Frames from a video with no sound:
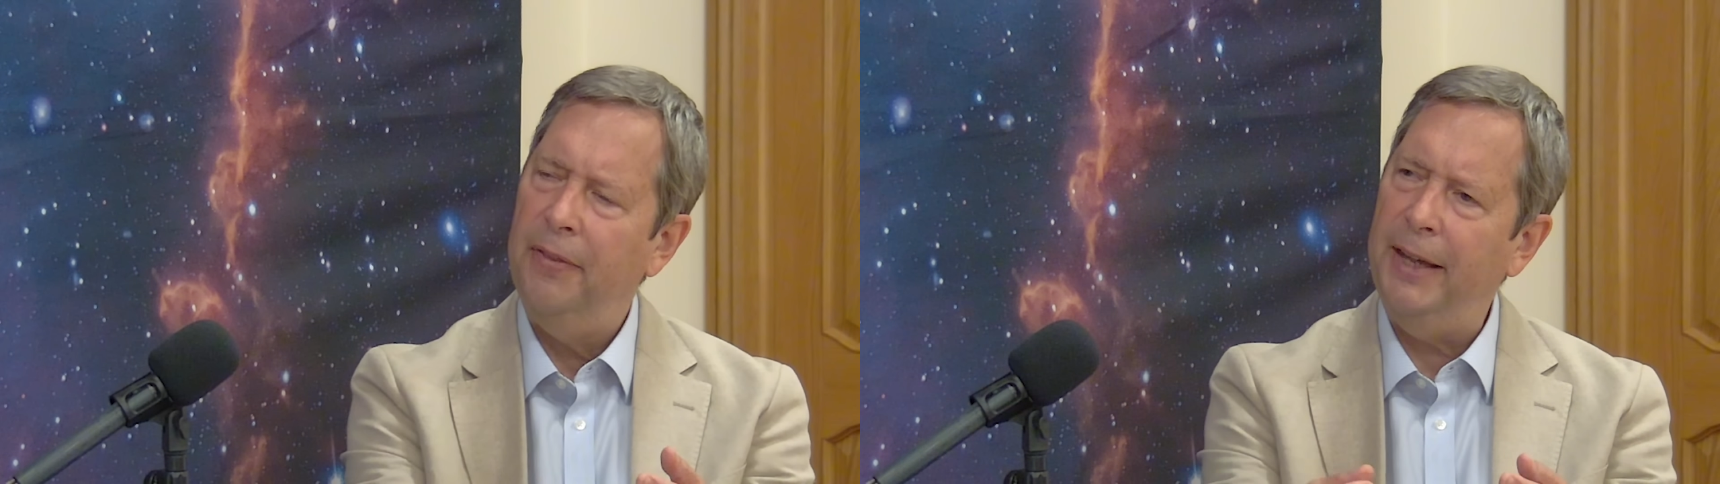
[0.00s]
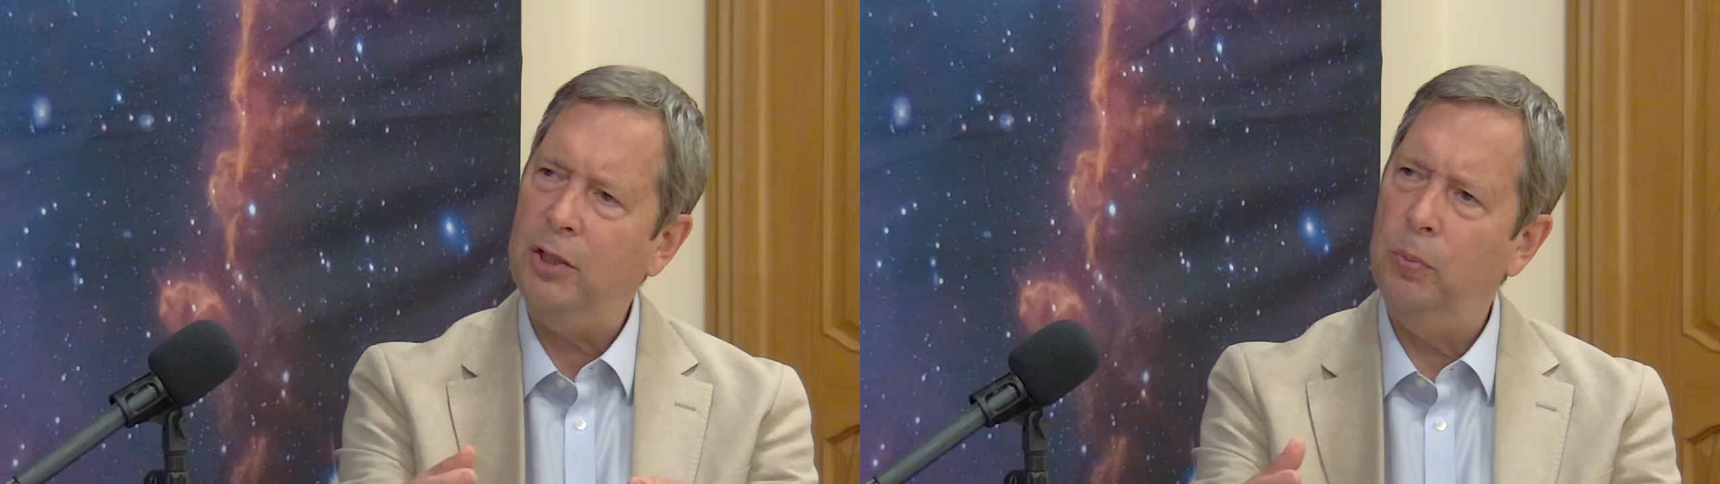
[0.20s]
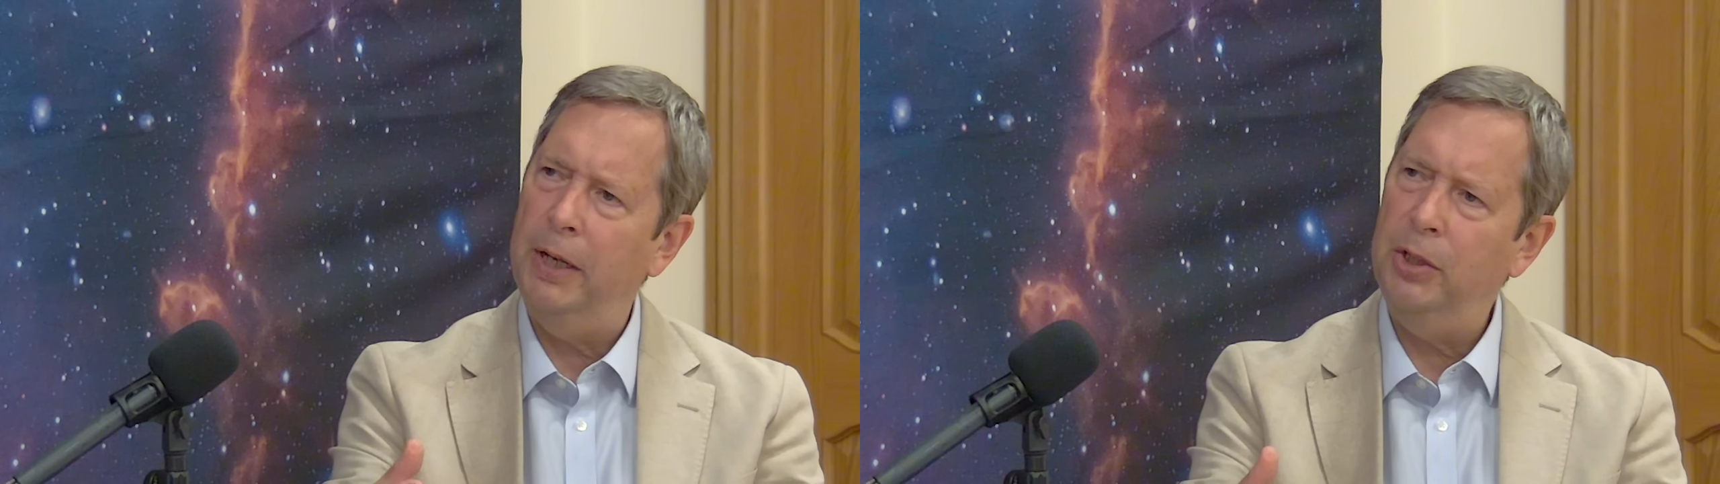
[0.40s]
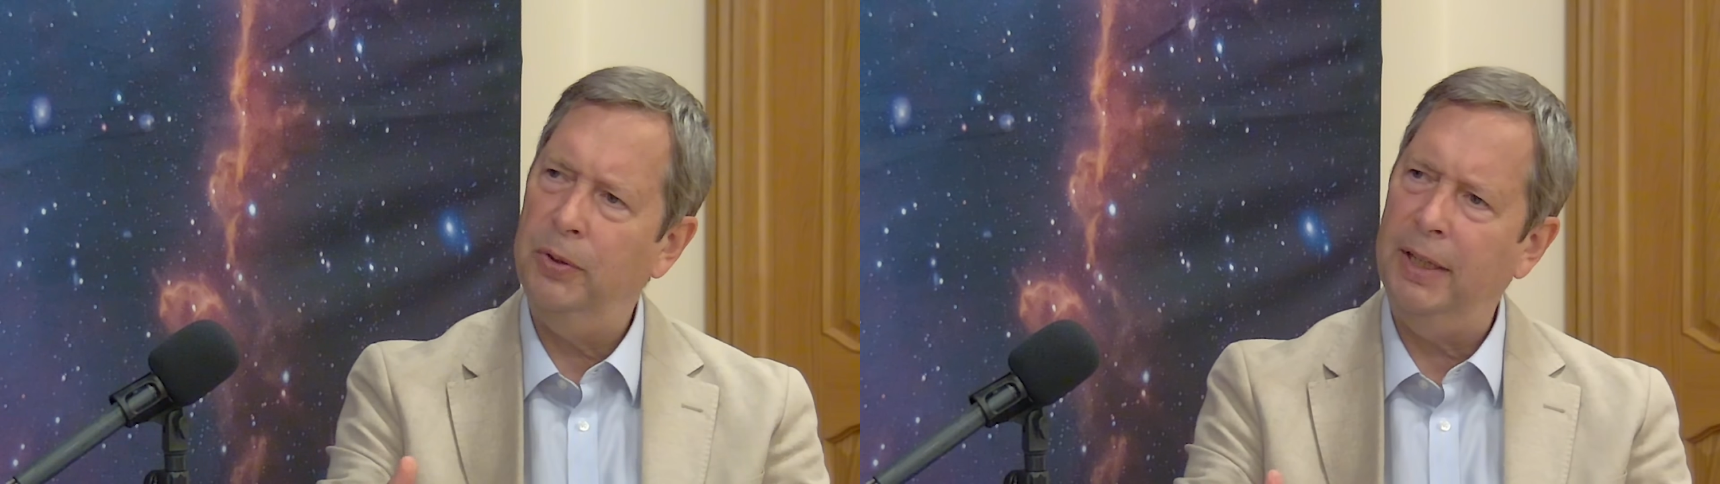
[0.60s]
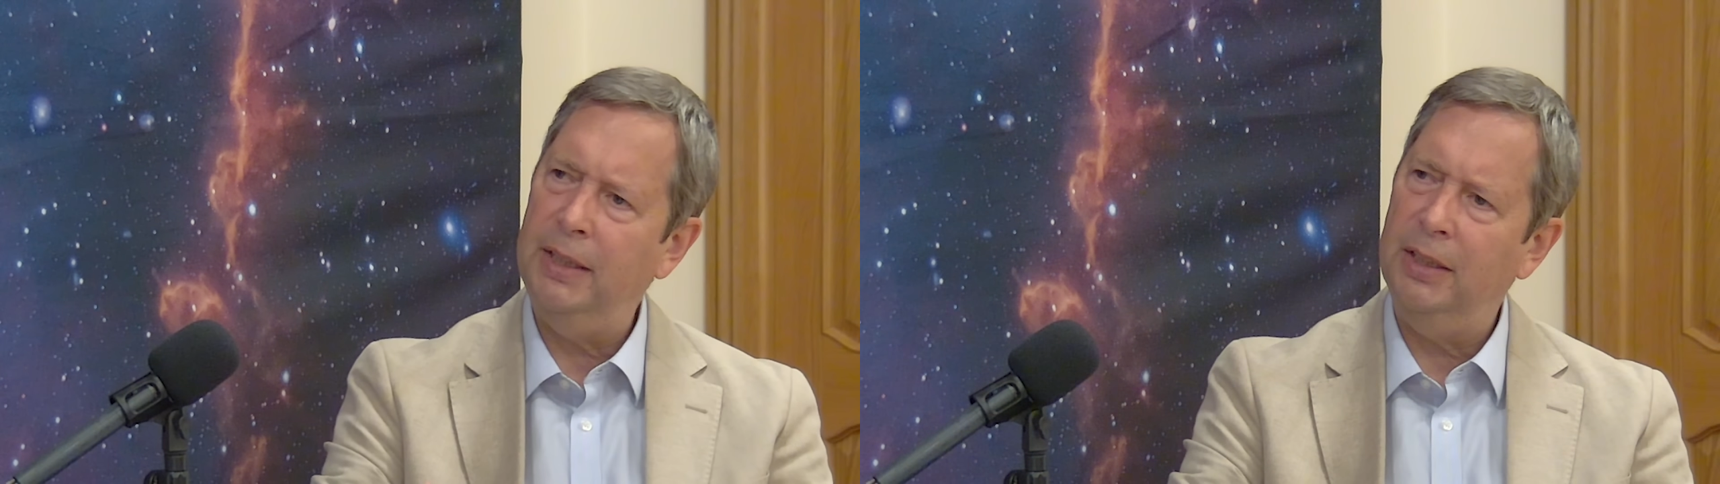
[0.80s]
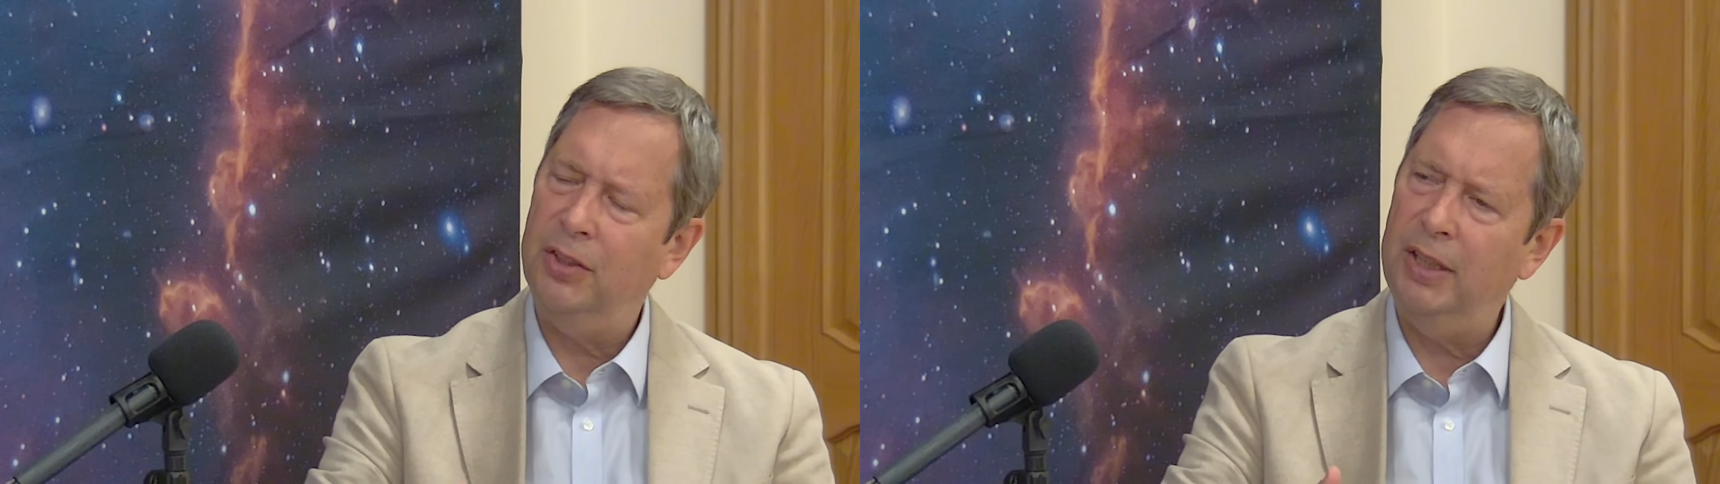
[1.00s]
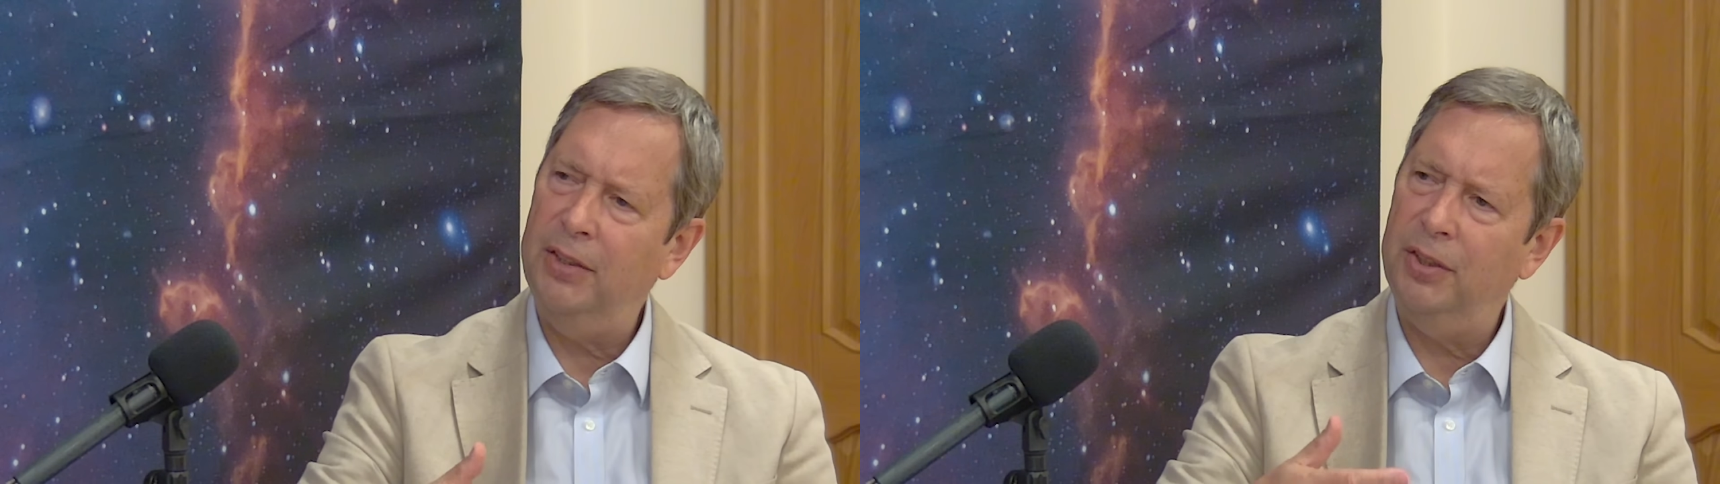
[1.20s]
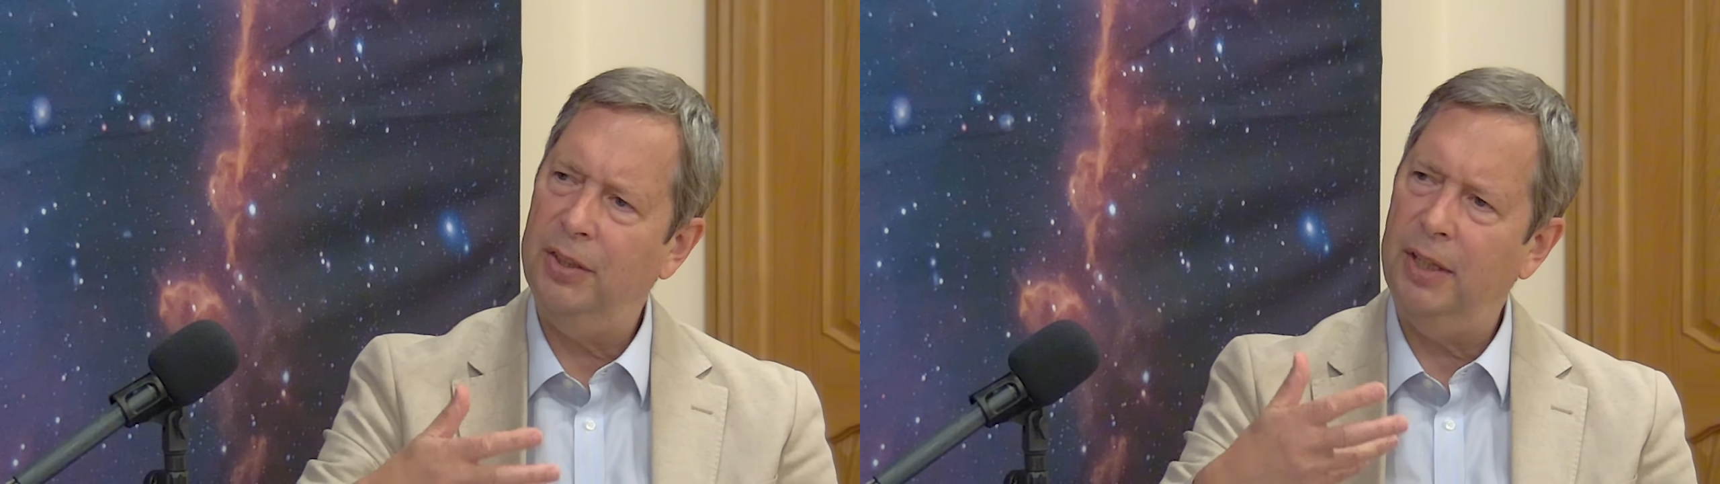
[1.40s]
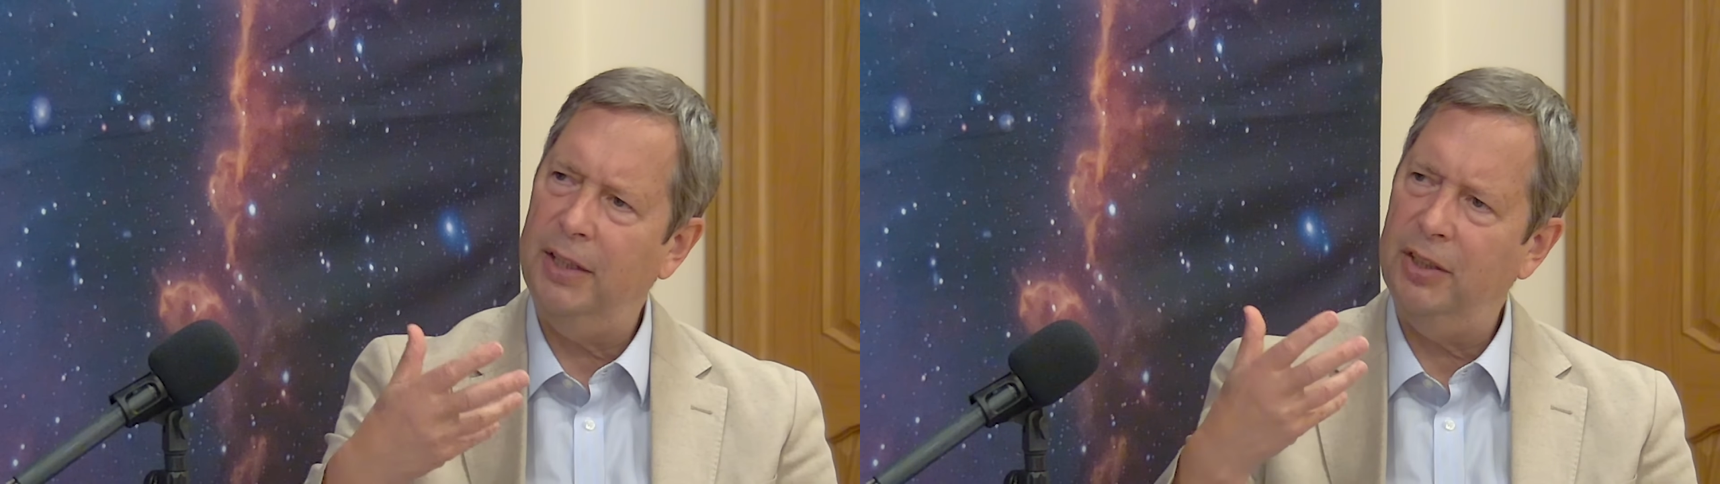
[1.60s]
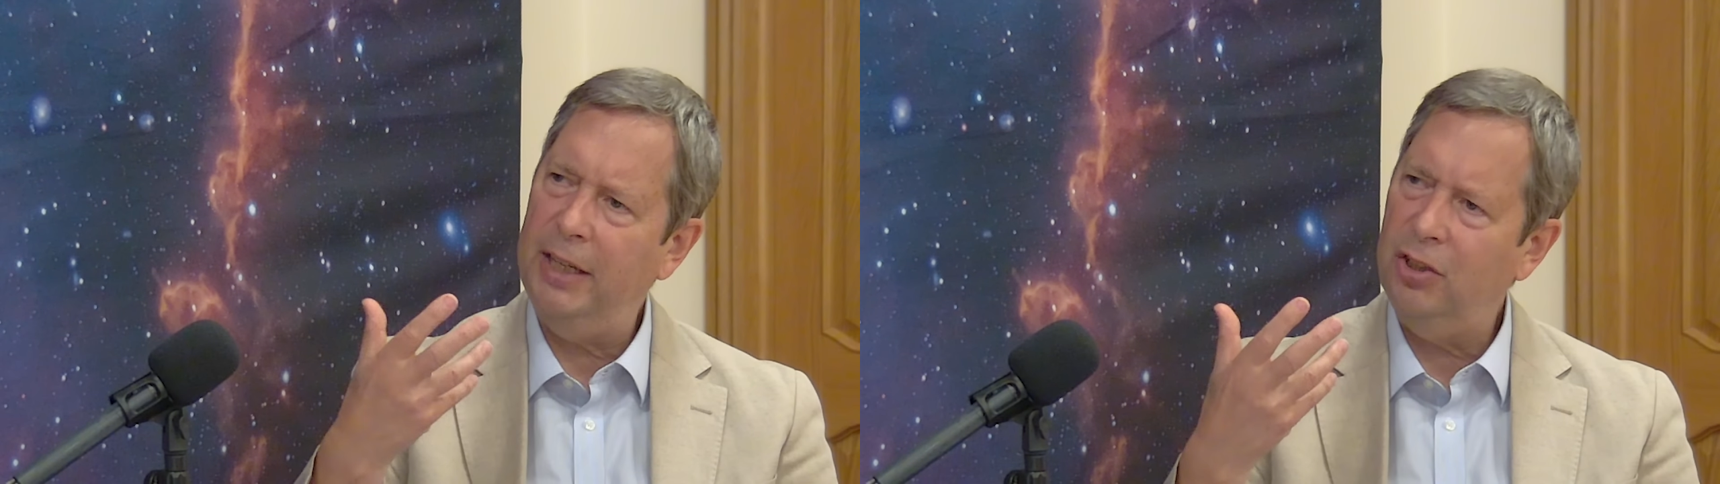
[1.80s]
That's where you're getting the
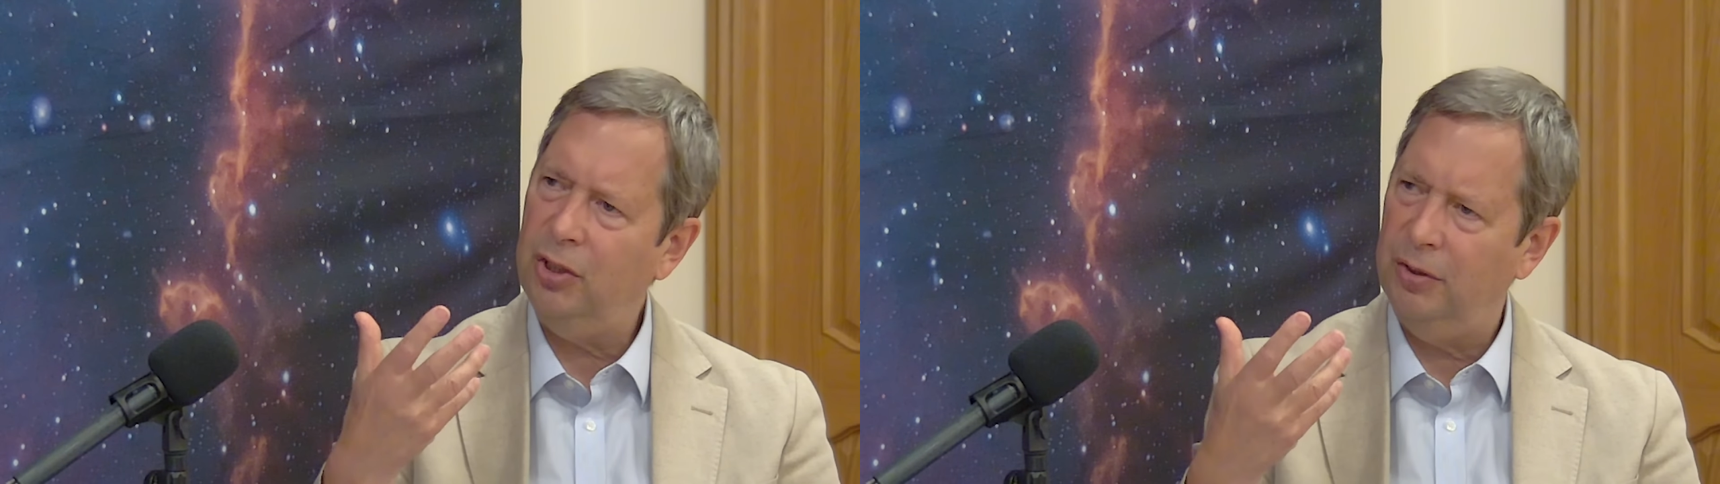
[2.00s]
sensitization.